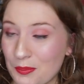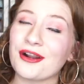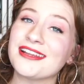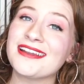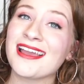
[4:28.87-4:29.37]

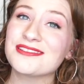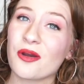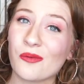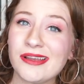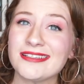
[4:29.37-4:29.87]
Brighton has
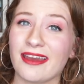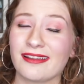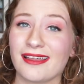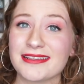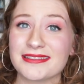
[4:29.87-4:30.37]
always
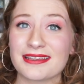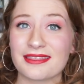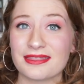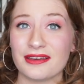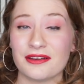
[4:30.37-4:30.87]
idolized
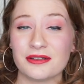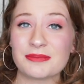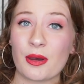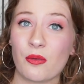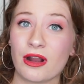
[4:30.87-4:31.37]
the
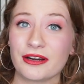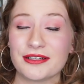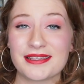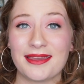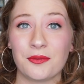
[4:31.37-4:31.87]

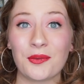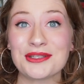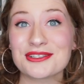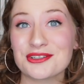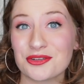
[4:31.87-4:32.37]
spellwalkers and
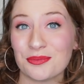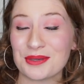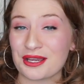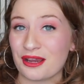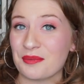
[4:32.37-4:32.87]
wants to
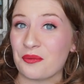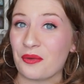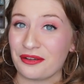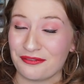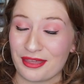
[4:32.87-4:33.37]
become
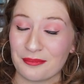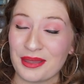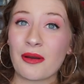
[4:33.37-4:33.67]
one of them.